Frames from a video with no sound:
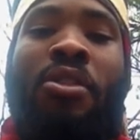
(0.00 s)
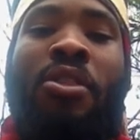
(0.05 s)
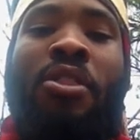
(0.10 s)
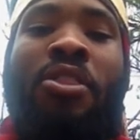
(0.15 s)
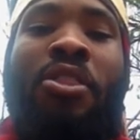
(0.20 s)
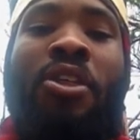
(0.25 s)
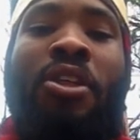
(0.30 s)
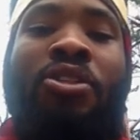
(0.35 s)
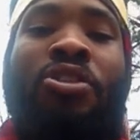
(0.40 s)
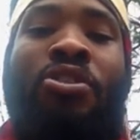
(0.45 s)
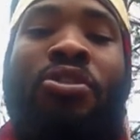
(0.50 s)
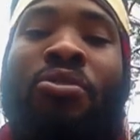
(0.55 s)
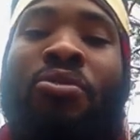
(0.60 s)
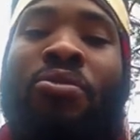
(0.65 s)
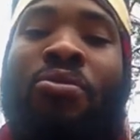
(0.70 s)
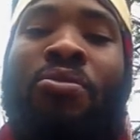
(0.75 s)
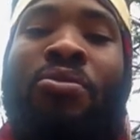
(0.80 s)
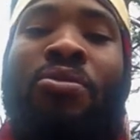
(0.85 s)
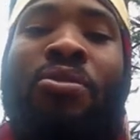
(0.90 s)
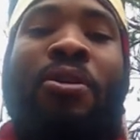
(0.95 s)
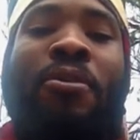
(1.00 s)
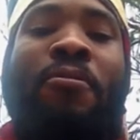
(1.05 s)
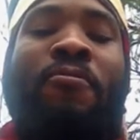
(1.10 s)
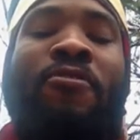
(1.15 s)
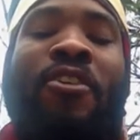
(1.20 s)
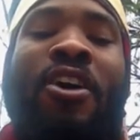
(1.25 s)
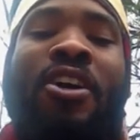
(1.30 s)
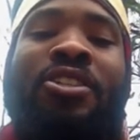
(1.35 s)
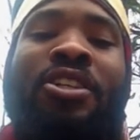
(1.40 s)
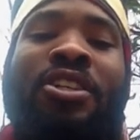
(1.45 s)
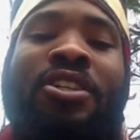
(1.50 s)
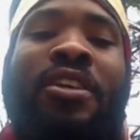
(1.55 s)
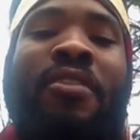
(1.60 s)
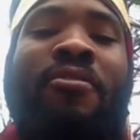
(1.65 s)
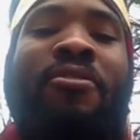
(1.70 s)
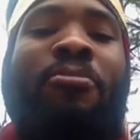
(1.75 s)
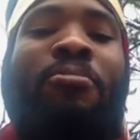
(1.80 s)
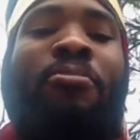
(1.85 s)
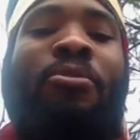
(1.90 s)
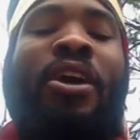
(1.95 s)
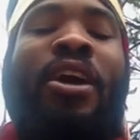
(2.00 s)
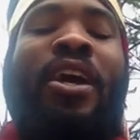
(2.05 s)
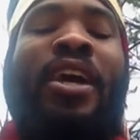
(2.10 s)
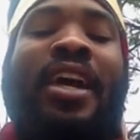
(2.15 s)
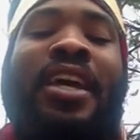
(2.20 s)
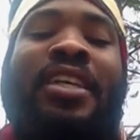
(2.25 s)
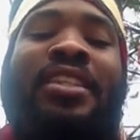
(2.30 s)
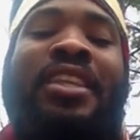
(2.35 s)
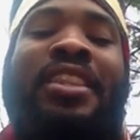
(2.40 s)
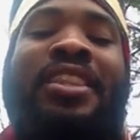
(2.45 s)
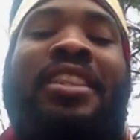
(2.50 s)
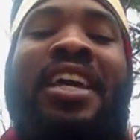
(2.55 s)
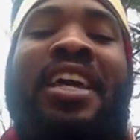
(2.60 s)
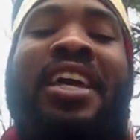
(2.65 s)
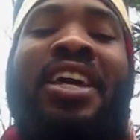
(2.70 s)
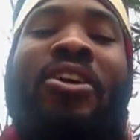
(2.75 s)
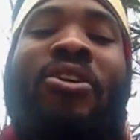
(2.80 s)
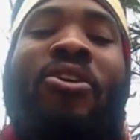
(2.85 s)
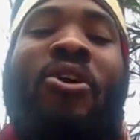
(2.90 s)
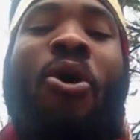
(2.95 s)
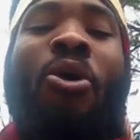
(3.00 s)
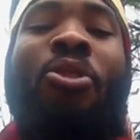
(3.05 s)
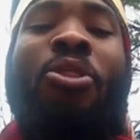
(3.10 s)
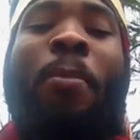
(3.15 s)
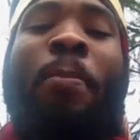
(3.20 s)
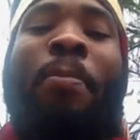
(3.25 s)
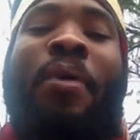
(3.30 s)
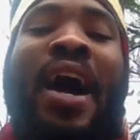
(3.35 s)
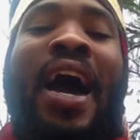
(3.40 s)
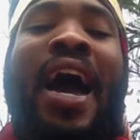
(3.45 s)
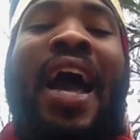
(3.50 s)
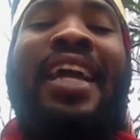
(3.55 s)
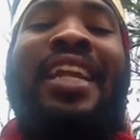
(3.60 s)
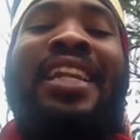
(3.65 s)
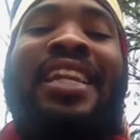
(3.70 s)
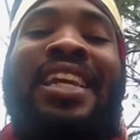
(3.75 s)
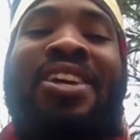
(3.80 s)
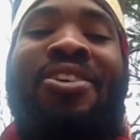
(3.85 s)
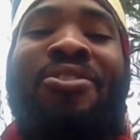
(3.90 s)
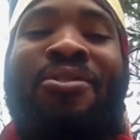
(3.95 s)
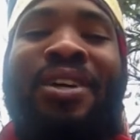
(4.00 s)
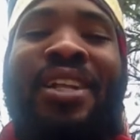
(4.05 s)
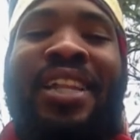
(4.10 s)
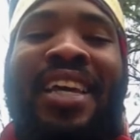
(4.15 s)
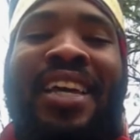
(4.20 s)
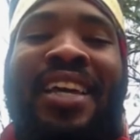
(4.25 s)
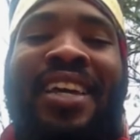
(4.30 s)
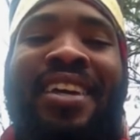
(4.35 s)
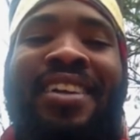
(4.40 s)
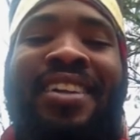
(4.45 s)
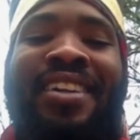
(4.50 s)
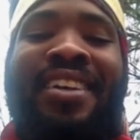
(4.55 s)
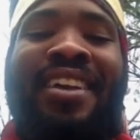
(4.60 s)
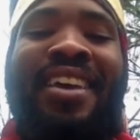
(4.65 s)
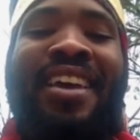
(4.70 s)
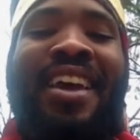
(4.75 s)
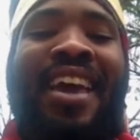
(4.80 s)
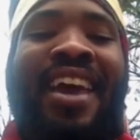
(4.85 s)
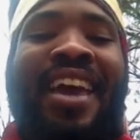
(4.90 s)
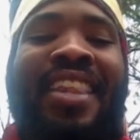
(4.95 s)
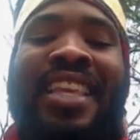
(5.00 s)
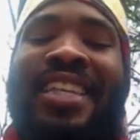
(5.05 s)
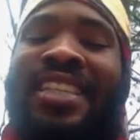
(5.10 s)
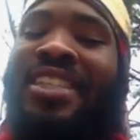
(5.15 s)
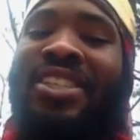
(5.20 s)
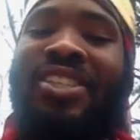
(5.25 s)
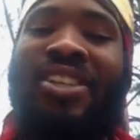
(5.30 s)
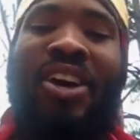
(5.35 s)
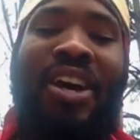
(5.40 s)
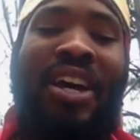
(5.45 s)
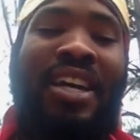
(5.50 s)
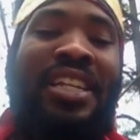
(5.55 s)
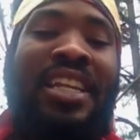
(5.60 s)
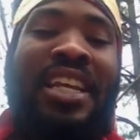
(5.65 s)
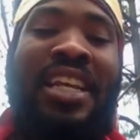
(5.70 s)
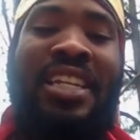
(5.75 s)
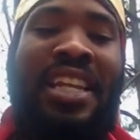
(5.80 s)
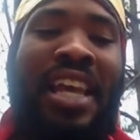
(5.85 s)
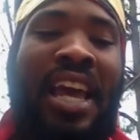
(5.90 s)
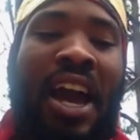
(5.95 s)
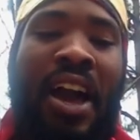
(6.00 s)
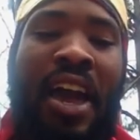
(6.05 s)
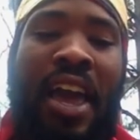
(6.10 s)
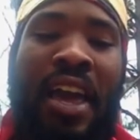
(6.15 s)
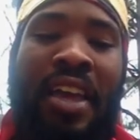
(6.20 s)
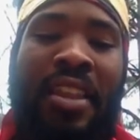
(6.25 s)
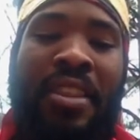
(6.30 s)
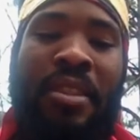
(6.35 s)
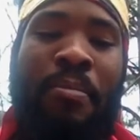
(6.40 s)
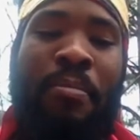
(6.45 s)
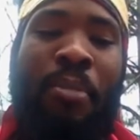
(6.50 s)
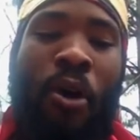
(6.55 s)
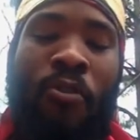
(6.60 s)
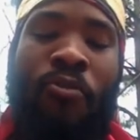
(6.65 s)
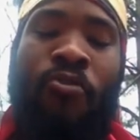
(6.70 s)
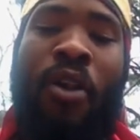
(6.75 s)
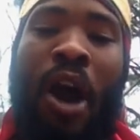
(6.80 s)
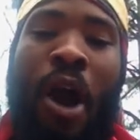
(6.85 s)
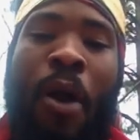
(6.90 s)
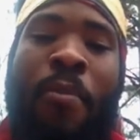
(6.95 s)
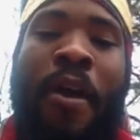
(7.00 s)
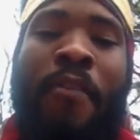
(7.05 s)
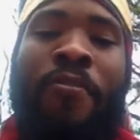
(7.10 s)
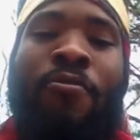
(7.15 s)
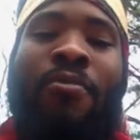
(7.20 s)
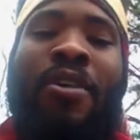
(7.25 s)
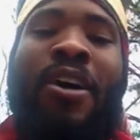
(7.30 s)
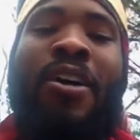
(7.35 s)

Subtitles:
the two functions of the brain is a thing called the pineal gland. And this is all, and both Nefer